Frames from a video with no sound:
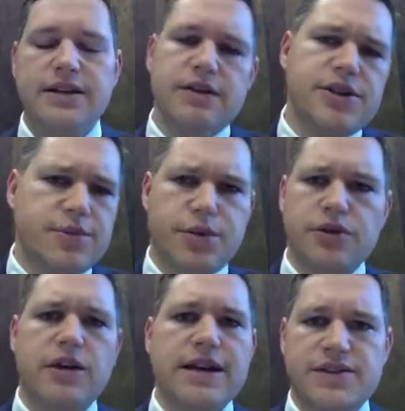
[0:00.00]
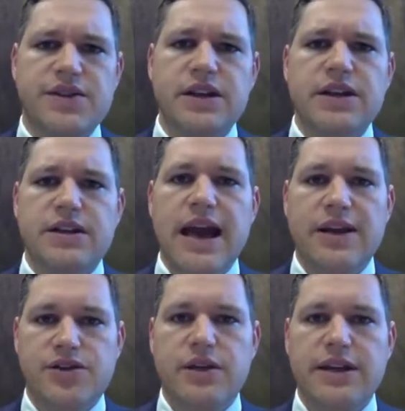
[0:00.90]
and then just progress
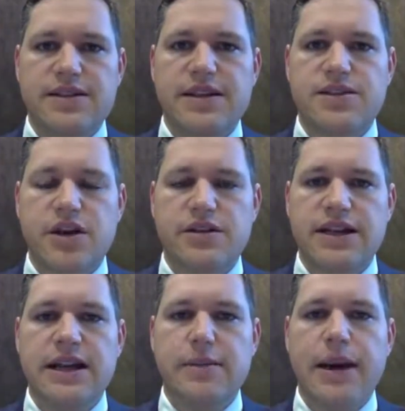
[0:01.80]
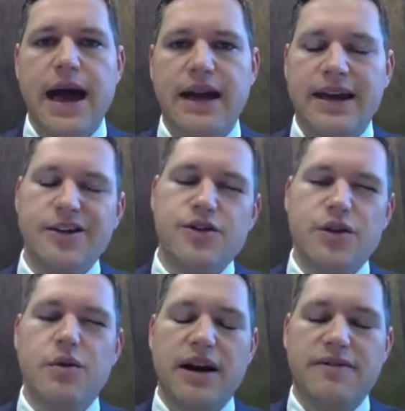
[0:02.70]
naturally as they start to get it back. And
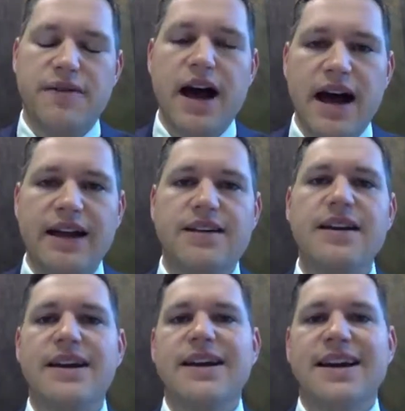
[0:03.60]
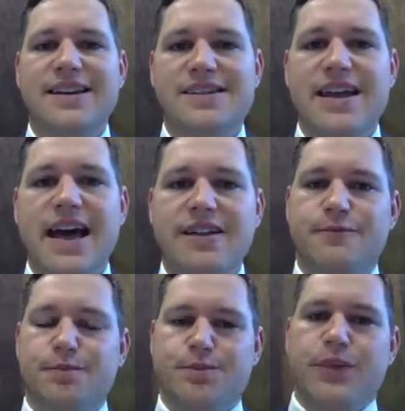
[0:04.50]
usually what I find is
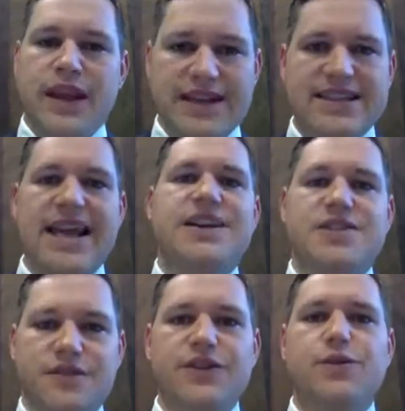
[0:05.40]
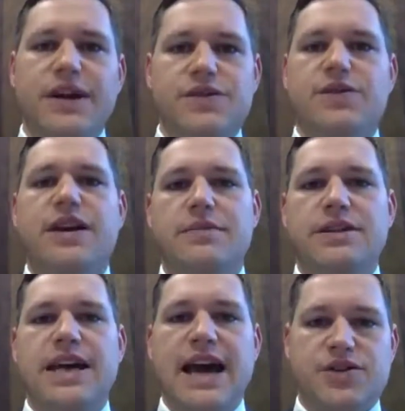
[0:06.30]
that it takes a few weeks for them
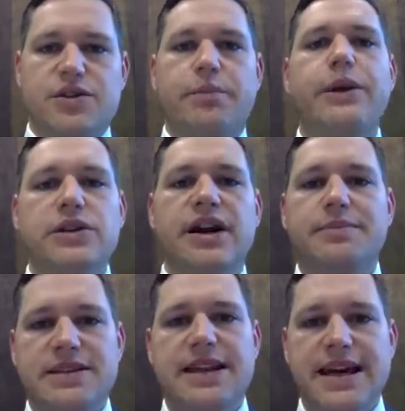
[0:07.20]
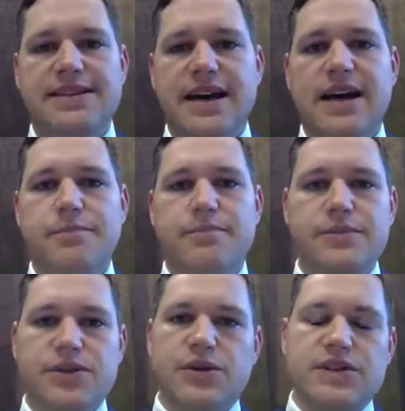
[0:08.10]
to actually build up to that time.
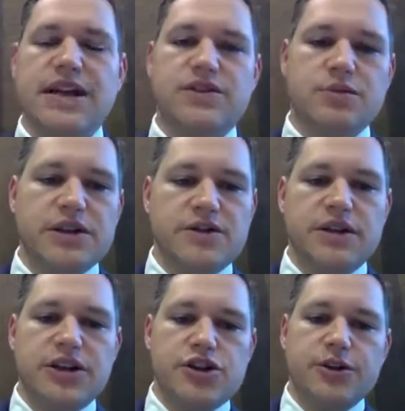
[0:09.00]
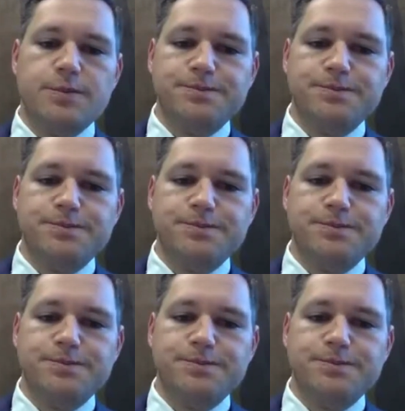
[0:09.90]
So it's not so much of an issue.